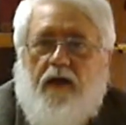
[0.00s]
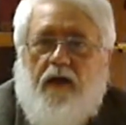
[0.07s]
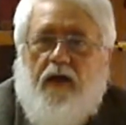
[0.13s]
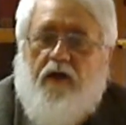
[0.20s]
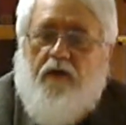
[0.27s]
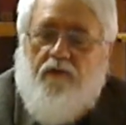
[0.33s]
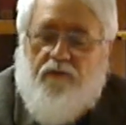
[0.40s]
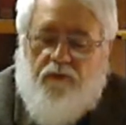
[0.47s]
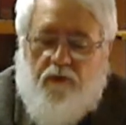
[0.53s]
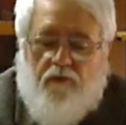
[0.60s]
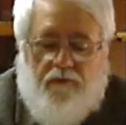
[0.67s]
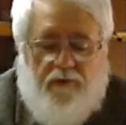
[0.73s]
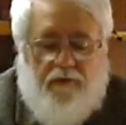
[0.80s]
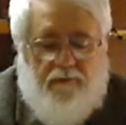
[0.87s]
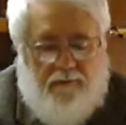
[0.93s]
A
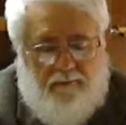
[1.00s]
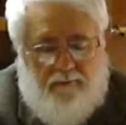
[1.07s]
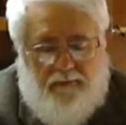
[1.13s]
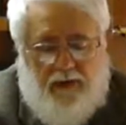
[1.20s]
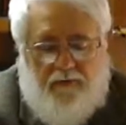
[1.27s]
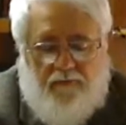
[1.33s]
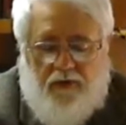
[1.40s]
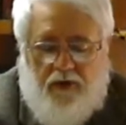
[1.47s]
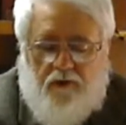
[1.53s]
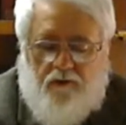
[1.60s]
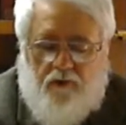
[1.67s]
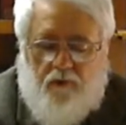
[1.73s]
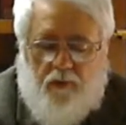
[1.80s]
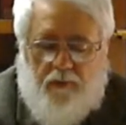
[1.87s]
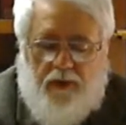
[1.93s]
conservative
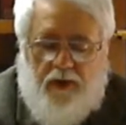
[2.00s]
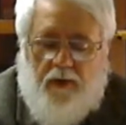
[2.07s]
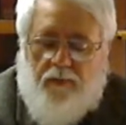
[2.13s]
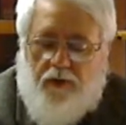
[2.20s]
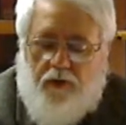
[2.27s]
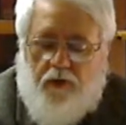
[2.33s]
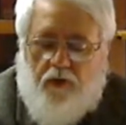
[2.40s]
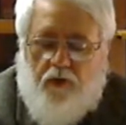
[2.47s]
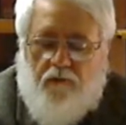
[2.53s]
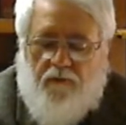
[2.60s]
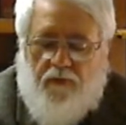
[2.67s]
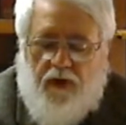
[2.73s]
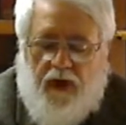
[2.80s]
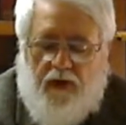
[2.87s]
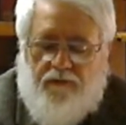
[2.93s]
definition would be a political
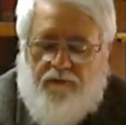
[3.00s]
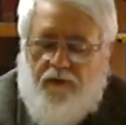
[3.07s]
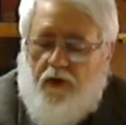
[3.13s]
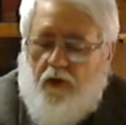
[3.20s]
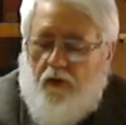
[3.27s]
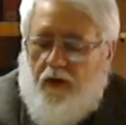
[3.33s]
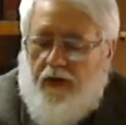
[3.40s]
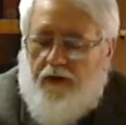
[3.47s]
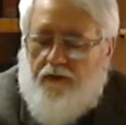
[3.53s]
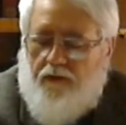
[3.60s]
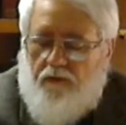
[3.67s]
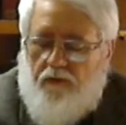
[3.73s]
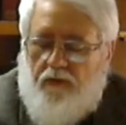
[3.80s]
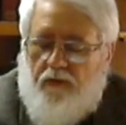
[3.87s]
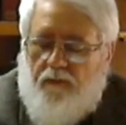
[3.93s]
philosophy or
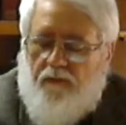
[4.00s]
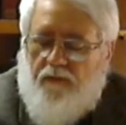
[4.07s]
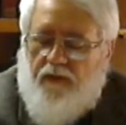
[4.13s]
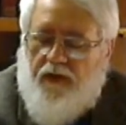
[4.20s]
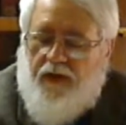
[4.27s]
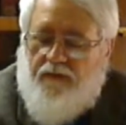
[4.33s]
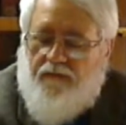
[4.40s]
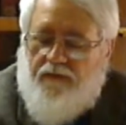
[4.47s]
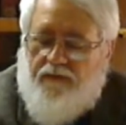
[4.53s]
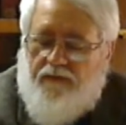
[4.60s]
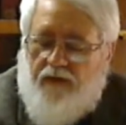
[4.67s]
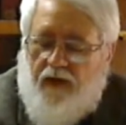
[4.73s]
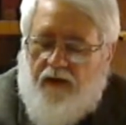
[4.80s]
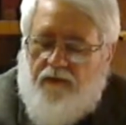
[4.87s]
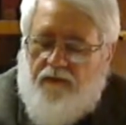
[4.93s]
attitude that
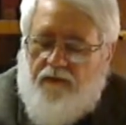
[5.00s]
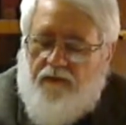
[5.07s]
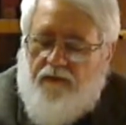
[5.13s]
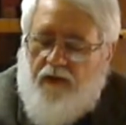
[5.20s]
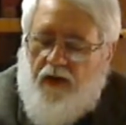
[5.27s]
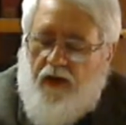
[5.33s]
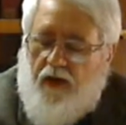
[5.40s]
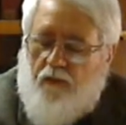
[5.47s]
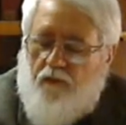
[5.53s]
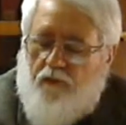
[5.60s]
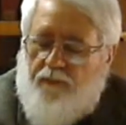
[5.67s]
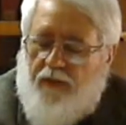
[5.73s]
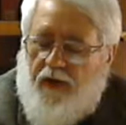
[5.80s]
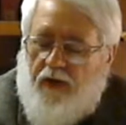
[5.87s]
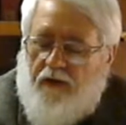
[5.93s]
emphasizes
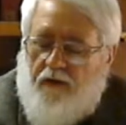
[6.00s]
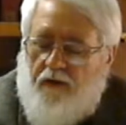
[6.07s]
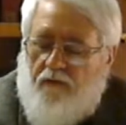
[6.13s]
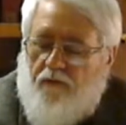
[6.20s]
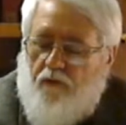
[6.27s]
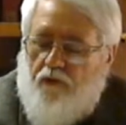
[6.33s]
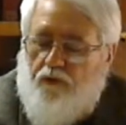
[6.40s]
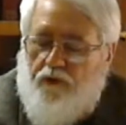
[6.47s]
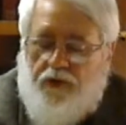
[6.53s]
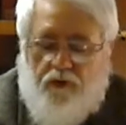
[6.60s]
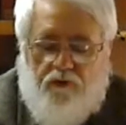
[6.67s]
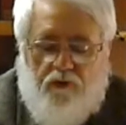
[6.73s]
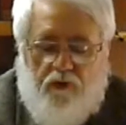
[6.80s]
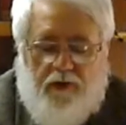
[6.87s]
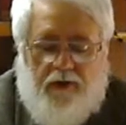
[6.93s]
respect for
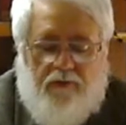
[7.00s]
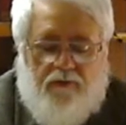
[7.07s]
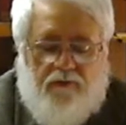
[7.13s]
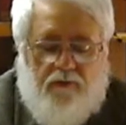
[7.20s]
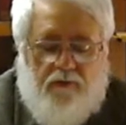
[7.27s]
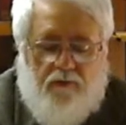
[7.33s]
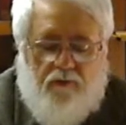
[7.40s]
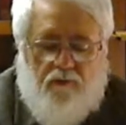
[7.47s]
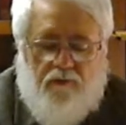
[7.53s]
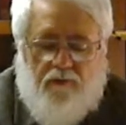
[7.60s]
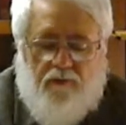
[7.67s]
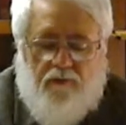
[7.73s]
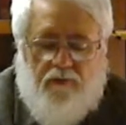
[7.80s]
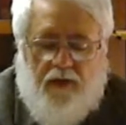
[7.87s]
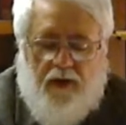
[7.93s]
traditional
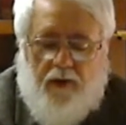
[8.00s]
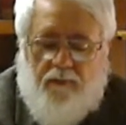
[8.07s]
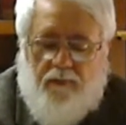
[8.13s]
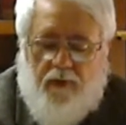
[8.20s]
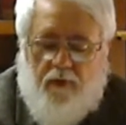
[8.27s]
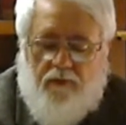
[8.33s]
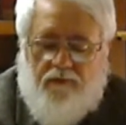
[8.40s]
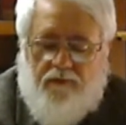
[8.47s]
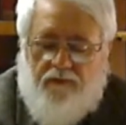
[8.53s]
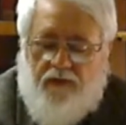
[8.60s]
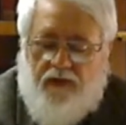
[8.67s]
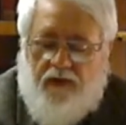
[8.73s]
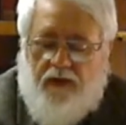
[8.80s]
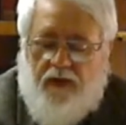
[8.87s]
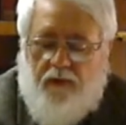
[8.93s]
institutions and opposes the
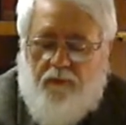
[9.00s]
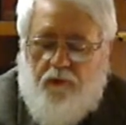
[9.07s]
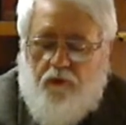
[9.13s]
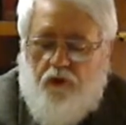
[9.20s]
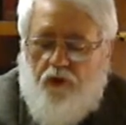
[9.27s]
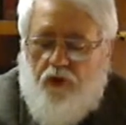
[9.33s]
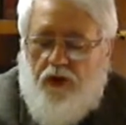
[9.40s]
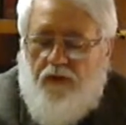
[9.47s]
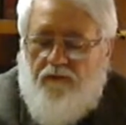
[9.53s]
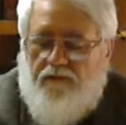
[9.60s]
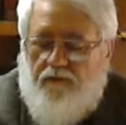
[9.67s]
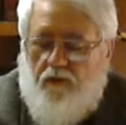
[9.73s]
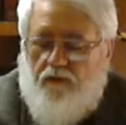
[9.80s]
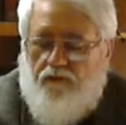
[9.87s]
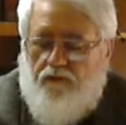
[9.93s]
attempt to achieve
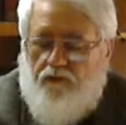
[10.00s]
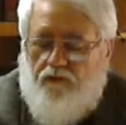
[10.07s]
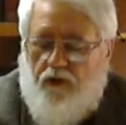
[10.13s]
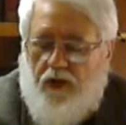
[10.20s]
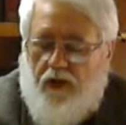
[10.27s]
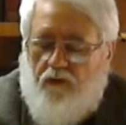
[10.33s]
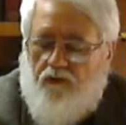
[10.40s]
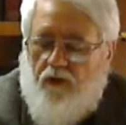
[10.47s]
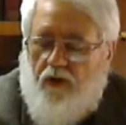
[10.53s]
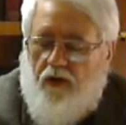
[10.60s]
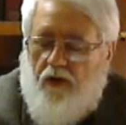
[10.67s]
social change